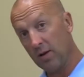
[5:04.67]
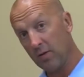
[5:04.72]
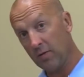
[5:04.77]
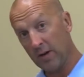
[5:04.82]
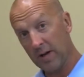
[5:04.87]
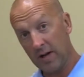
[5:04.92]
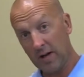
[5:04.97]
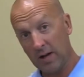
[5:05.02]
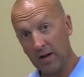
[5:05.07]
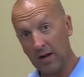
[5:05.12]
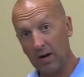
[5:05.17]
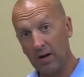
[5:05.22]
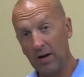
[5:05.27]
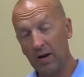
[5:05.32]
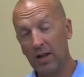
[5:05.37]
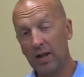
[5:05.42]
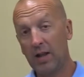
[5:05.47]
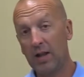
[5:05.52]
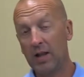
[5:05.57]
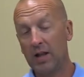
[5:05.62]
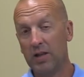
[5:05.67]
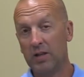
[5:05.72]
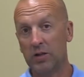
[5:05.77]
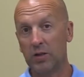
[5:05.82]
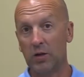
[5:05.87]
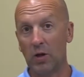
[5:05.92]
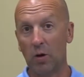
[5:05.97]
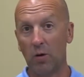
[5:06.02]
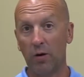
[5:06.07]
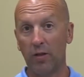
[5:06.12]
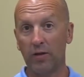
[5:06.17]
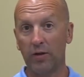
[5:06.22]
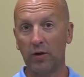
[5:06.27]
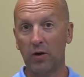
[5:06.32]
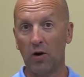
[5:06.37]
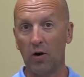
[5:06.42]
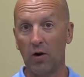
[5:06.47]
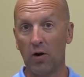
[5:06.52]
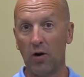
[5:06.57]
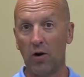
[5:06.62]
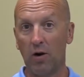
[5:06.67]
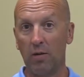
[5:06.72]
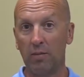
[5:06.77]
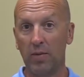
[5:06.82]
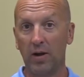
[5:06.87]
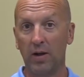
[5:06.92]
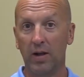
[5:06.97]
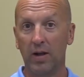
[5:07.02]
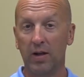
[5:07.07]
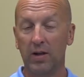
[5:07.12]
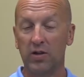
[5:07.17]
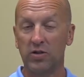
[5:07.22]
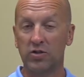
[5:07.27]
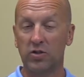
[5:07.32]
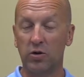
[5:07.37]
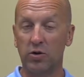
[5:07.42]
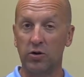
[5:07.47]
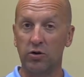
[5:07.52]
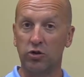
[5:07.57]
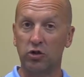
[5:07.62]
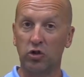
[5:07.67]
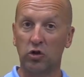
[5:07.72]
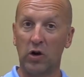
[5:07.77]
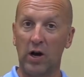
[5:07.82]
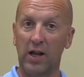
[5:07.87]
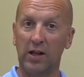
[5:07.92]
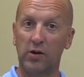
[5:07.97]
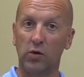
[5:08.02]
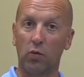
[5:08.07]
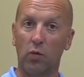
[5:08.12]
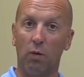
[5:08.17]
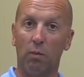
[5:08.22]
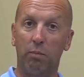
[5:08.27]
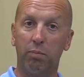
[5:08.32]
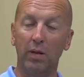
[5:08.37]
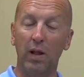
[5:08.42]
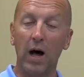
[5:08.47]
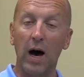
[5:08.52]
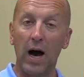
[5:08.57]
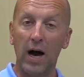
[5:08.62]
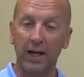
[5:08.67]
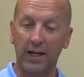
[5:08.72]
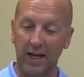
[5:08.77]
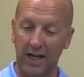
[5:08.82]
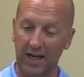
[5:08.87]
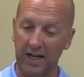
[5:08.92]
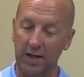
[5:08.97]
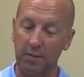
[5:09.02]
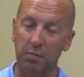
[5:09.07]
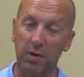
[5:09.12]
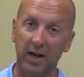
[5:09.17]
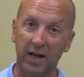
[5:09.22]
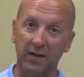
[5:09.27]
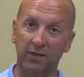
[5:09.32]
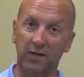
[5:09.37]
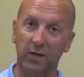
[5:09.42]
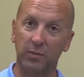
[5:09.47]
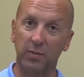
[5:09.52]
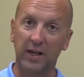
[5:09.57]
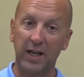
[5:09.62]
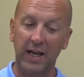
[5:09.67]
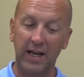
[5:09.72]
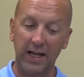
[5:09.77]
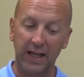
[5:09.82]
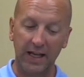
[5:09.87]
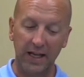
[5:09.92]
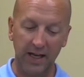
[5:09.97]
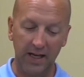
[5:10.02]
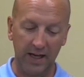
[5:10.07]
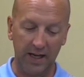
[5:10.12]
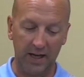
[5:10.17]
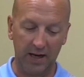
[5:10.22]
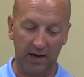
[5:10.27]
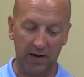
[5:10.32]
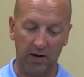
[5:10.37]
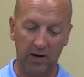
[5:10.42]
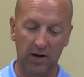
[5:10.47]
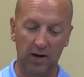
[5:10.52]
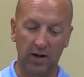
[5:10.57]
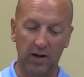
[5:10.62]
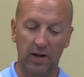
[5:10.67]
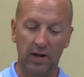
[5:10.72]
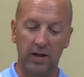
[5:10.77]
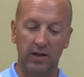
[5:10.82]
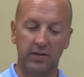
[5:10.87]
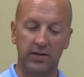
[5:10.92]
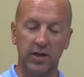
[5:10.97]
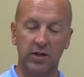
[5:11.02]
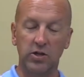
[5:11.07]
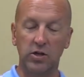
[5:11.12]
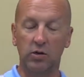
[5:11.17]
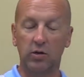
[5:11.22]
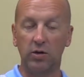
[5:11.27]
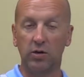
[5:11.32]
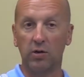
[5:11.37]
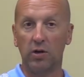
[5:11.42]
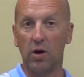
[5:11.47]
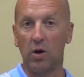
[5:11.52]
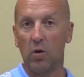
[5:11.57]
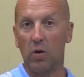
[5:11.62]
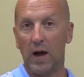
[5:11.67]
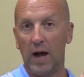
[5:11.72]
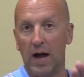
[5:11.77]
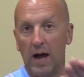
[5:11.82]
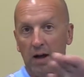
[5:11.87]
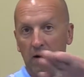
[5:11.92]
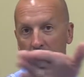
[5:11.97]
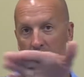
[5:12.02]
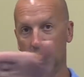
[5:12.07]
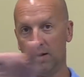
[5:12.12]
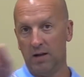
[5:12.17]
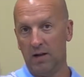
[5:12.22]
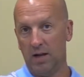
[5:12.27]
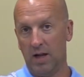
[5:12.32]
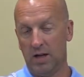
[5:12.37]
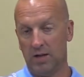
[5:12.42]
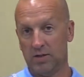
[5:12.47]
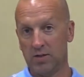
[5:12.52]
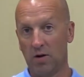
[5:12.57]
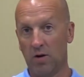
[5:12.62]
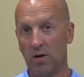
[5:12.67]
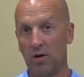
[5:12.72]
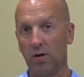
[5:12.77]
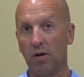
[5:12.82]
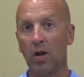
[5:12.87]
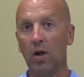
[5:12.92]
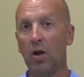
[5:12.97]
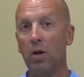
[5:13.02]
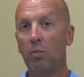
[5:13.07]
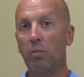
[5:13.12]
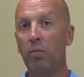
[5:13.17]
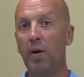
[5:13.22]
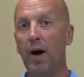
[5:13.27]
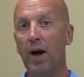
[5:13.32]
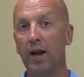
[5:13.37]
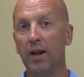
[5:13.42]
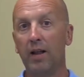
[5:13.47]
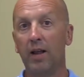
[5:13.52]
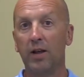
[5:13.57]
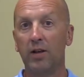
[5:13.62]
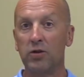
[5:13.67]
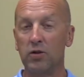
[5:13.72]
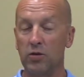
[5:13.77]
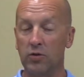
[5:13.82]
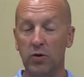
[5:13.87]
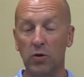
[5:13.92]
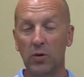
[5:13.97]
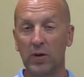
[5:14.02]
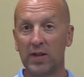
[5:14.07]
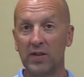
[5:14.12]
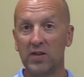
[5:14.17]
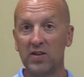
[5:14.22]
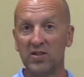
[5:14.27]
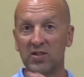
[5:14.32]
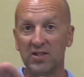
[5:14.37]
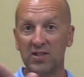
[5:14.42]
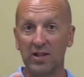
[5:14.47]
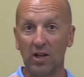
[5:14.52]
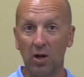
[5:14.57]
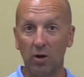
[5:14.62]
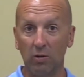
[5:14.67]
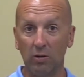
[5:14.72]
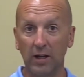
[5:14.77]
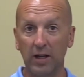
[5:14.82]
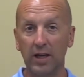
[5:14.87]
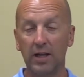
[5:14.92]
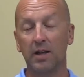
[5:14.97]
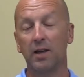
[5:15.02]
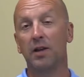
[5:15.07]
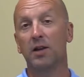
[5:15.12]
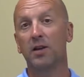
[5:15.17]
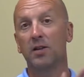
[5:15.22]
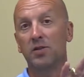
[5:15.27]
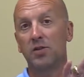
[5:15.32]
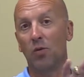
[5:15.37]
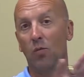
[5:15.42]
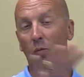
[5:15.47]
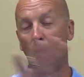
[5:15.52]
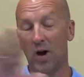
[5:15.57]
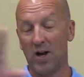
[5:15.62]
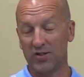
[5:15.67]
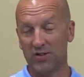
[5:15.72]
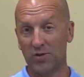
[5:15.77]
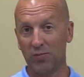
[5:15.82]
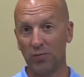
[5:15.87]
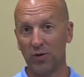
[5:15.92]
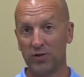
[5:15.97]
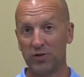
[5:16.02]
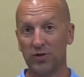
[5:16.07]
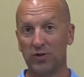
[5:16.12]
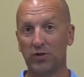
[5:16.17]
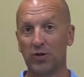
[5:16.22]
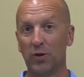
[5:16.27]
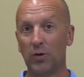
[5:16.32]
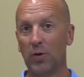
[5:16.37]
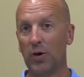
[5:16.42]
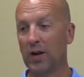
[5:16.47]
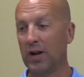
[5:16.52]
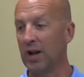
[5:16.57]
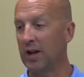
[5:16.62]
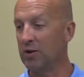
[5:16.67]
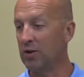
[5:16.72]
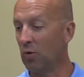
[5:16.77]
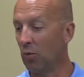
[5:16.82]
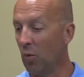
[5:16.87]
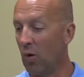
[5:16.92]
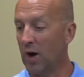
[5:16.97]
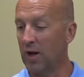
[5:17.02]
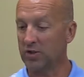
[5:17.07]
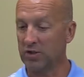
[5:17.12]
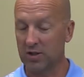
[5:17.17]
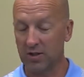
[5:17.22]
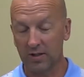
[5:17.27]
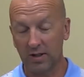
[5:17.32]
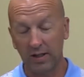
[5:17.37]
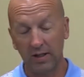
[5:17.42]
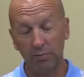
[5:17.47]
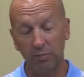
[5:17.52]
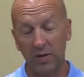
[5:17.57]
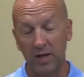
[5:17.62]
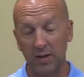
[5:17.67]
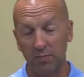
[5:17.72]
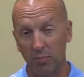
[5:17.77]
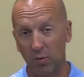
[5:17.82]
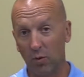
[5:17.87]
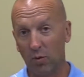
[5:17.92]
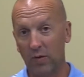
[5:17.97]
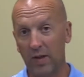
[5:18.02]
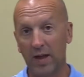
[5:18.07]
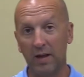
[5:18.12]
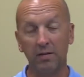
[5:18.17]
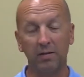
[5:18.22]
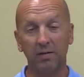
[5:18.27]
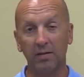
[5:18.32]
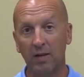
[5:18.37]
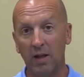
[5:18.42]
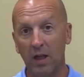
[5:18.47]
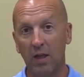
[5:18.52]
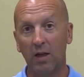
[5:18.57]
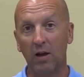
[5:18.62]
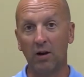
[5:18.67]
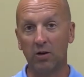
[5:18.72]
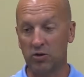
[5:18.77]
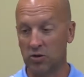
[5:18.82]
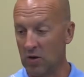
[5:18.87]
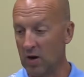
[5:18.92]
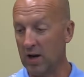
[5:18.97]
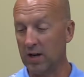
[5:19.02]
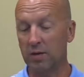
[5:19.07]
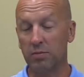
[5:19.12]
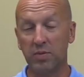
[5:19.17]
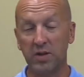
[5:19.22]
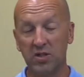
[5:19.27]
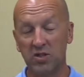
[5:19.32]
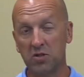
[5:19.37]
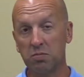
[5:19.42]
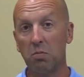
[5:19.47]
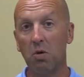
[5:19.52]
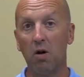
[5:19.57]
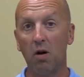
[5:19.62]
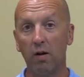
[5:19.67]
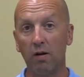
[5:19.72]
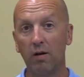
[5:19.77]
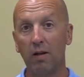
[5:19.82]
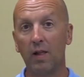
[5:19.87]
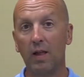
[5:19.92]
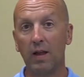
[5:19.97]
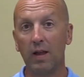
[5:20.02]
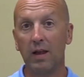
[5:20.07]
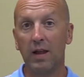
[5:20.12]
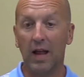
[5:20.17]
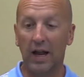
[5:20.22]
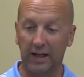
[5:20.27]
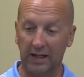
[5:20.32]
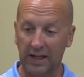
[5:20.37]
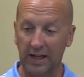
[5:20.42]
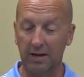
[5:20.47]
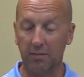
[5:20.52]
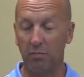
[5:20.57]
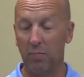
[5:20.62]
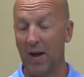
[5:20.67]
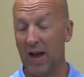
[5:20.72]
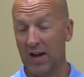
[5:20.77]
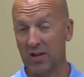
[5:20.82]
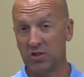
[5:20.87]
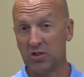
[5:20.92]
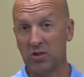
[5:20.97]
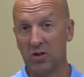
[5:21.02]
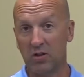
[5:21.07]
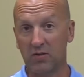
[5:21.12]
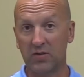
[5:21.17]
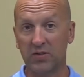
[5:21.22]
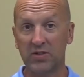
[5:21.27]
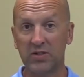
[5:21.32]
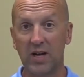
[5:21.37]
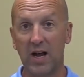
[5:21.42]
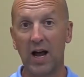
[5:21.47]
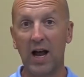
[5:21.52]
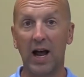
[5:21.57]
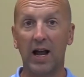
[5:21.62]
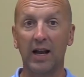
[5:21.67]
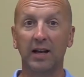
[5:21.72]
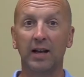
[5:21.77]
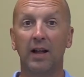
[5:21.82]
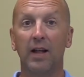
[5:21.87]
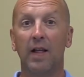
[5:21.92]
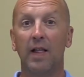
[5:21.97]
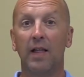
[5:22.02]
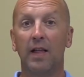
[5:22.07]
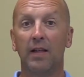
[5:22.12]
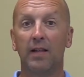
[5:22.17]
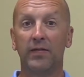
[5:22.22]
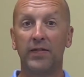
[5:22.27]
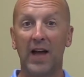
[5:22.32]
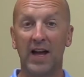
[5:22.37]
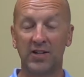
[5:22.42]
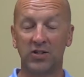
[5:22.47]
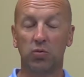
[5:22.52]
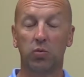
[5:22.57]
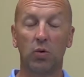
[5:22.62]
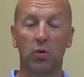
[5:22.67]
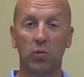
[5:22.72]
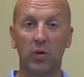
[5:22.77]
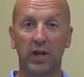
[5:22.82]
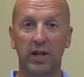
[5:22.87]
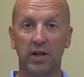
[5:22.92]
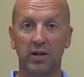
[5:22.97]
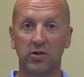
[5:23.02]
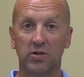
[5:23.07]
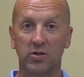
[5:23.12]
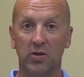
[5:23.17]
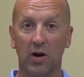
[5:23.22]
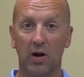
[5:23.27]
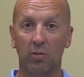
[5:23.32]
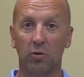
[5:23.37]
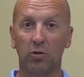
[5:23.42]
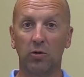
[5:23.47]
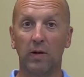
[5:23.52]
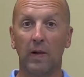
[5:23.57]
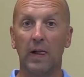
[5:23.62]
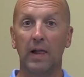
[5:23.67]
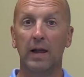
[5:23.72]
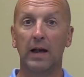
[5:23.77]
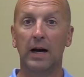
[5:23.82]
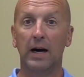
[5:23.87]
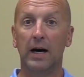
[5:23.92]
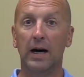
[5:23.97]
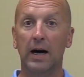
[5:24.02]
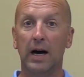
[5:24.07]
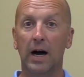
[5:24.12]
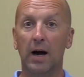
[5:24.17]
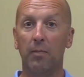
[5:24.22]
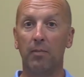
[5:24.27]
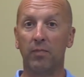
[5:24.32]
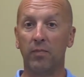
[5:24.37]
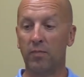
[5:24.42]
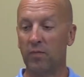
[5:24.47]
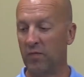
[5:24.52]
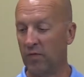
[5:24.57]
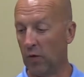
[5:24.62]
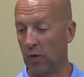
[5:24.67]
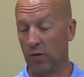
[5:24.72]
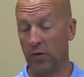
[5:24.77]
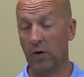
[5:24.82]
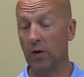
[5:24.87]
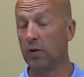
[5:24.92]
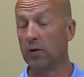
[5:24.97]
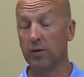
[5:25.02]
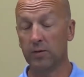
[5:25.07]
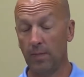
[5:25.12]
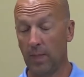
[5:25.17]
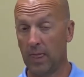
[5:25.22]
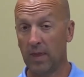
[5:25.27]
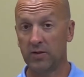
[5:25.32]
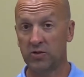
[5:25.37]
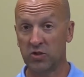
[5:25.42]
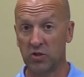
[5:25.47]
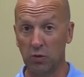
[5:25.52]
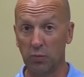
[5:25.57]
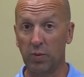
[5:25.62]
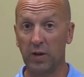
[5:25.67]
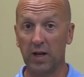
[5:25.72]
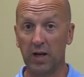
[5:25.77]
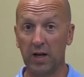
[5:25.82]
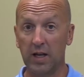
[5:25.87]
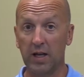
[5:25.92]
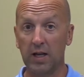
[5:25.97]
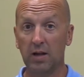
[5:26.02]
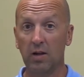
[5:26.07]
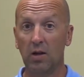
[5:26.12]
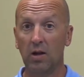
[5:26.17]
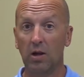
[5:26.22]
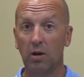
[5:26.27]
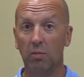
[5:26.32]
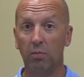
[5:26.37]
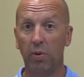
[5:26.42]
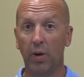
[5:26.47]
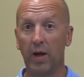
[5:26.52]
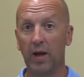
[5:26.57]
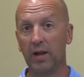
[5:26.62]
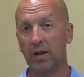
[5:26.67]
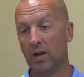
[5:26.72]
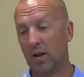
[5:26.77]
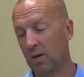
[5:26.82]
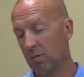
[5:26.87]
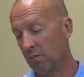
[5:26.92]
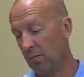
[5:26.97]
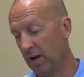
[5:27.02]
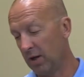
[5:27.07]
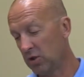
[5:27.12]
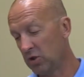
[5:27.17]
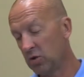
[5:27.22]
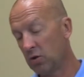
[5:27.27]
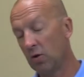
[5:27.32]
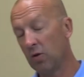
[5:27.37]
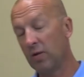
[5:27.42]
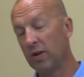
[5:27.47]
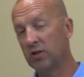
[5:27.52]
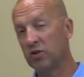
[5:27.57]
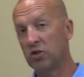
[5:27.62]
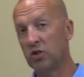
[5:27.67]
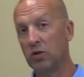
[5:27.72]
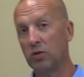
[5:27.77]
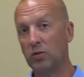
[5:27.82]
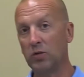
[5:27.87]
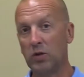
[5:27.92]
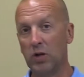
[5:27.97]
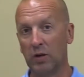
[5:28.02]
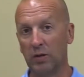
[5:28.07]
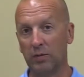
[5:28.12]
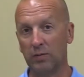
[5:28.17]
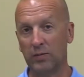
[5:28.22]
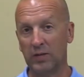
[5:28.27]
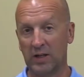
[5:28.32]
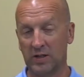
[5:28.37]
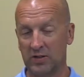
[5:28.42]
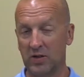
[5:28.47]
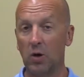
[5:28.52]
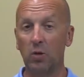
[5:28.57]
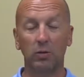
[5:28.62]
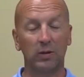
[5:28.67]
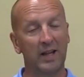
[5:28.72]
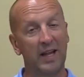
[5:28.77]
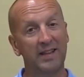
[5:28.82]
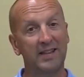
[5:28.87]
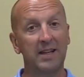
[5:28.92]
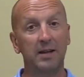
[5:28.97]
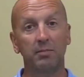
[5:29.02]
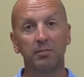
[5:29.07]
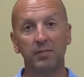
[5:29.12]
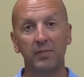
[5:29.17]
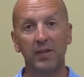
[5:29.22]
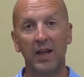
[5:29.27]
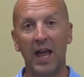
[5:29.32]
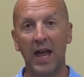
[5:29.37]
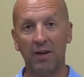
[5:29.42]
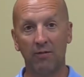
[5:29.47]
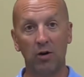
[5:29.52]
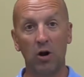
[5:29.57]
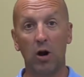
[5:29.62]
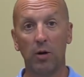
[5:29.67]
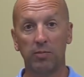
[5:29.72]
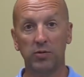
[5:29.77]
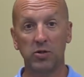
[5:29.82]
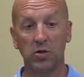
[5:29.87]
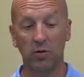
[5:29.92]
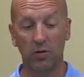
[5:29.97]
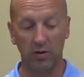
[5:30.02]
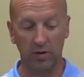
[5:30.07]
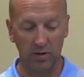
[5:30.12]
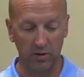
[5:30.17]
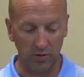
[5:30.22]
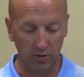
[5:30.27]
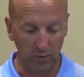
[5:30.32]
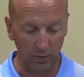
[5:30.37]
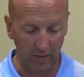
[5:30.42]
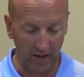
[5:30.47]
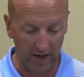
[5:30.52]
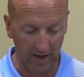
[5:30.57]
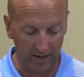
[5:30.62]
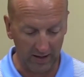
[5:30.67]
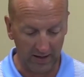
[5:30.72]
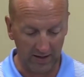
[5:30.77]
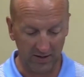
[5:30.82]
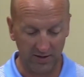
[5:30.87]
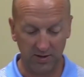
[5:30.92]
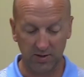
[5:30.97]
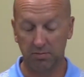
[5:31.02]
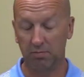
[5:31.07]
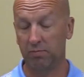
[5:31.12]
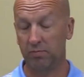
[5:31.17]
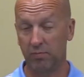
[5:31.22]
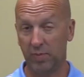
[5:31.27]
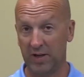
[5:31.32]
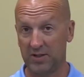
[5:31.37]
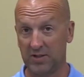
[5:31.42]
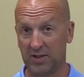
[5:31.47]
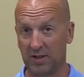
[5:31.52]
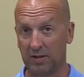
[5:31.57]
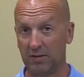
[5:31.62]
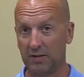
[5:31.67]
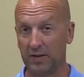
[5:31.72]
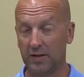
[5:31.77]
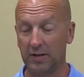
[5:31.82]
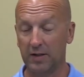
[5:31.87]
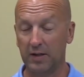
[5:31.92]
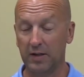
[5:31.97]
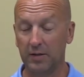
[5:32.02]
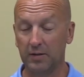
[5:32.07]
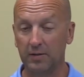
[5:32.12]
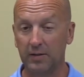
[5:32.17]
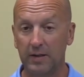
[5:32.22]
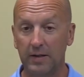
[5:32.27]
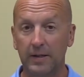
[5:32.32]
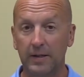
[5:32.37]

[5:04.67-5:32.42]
over here, you go to the curb so your trailer will block anybody from getting in here, then you can go out and turn. But you're doing this slowly, you're watching what you're doing, and you're watching the people that are trying to be smart and get past you on the side. That's where we get in trouble for their stupidity, but make sure that you don't let them have an opportunity to do that is basically the deal.